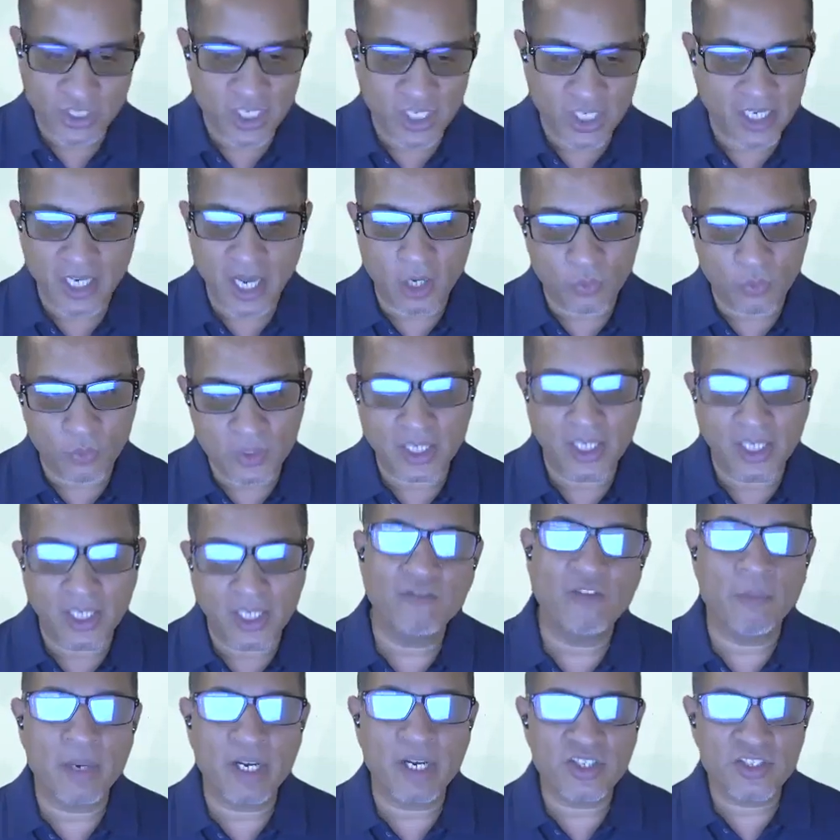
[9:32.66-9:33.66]
check it out with the
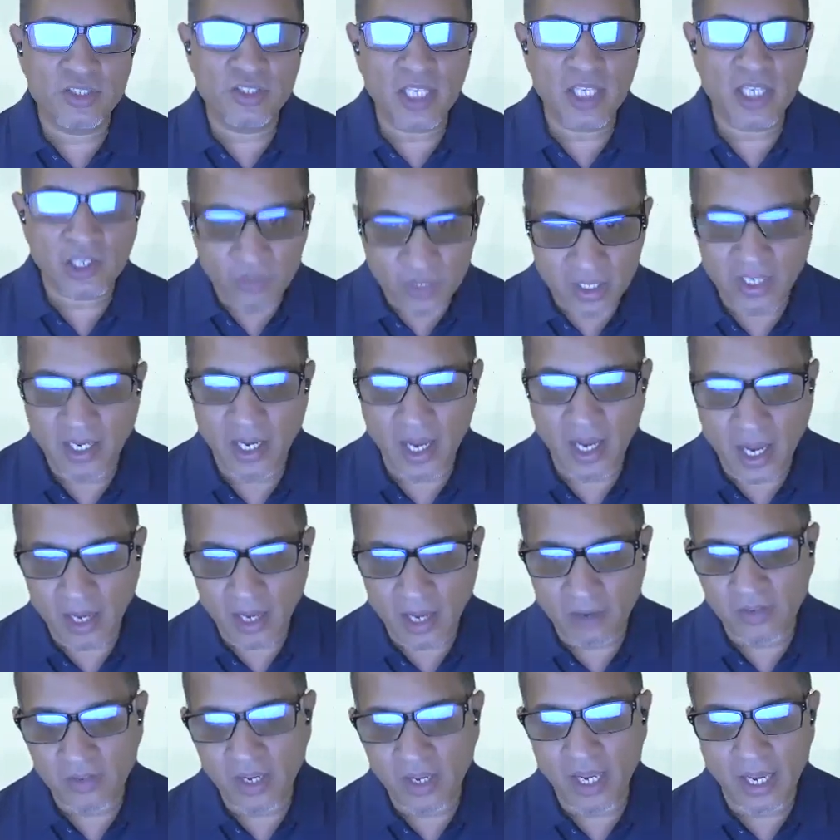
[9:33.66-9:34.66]
information that we
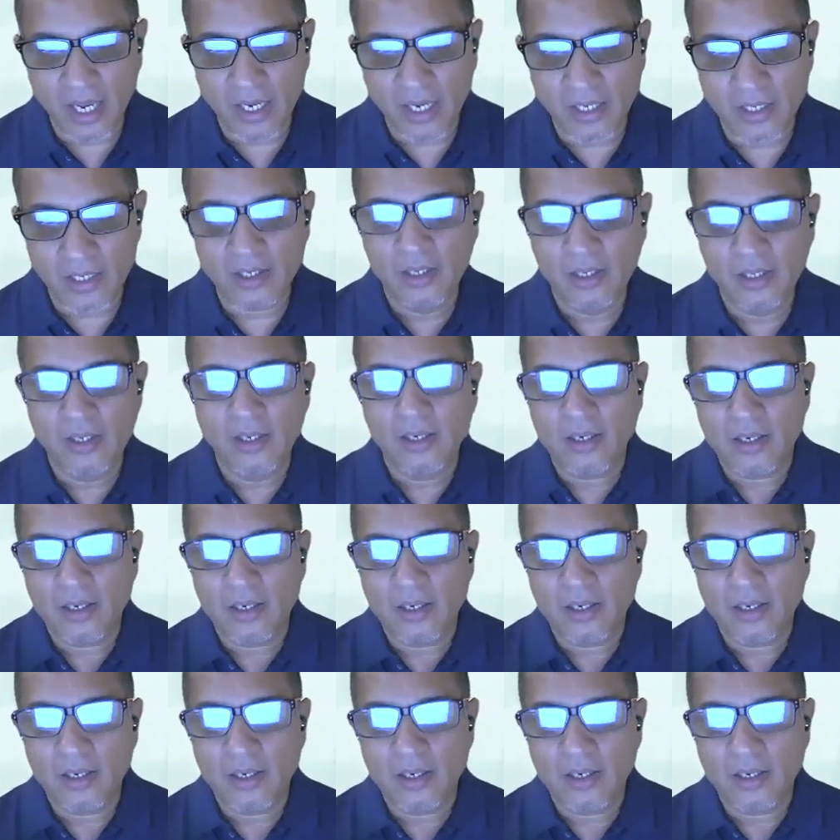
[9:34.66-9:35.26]
have, and